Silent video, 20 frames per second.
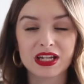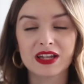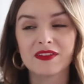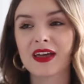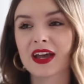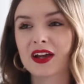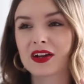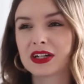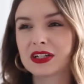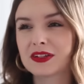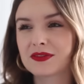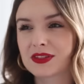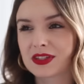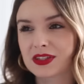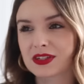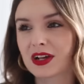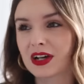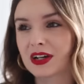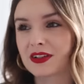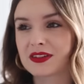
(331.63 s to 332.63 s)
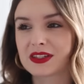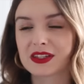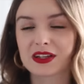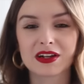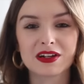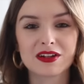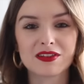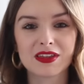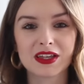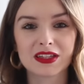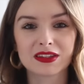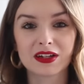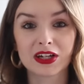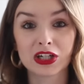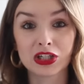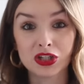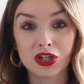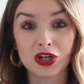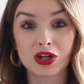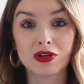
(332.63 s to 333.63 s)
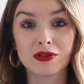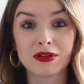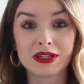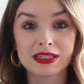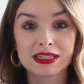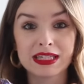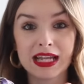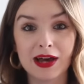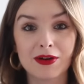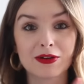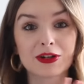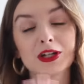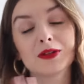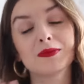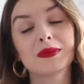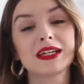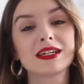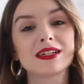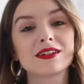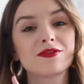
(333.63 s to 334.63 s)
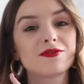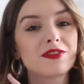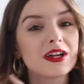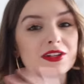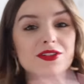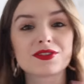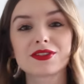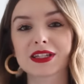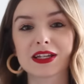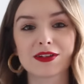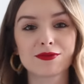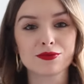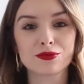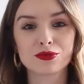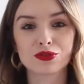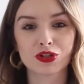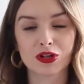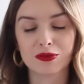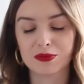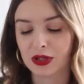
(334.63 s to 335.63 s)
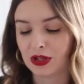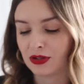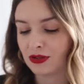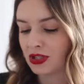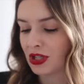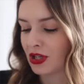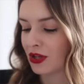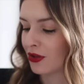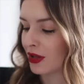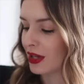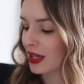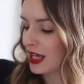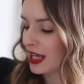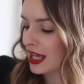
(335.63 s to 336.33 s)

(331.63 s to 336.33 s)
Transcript: And that kind of style is the kind of thing that I know is now gonna be a fail-safe wardrobe go-to.